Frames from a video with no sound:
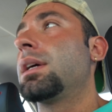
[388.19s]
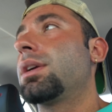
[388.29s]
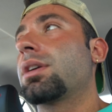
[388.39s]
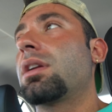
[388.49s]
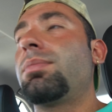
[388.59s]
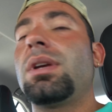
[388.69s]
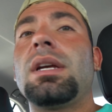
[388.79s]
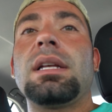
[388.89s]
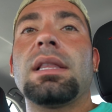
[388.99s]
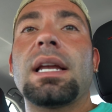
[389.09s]
You're going to
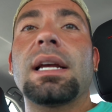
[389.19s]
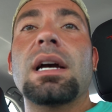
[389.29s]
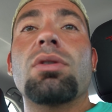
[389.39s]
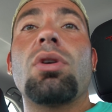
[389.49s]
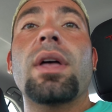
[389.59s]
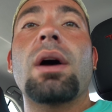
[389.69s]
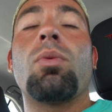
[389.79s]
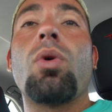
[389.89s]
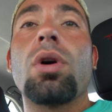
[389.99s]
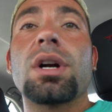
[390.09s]
be letting out all that
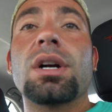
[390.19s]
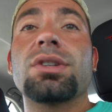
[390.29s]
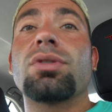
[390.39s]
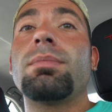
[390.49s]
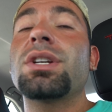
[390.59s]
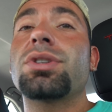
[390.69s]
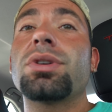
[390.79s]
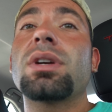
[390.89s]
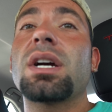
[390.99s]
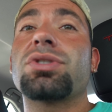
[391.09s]
water. So make sure
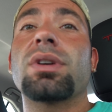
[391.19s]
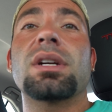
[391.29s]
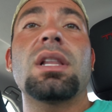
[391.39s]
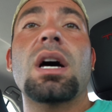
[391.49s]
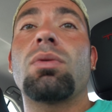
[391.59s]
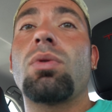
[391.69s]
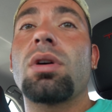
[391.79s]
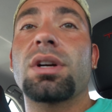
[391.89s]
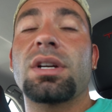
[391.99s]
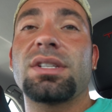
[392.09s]
you guys drink a lot of
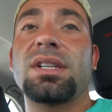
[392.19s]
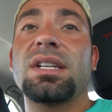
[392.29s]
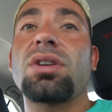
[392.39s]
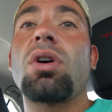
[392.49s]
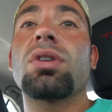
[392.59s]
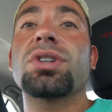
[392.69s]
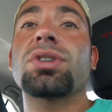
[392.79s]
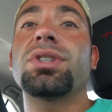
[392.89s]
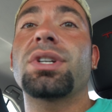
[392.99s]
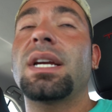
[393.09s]
water, because it is harsh
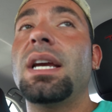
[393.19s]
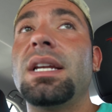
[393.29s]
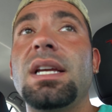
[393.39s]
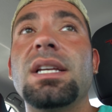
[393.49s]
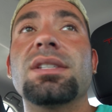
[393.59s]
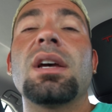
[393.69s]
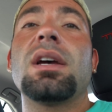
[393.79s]
on your kidneys.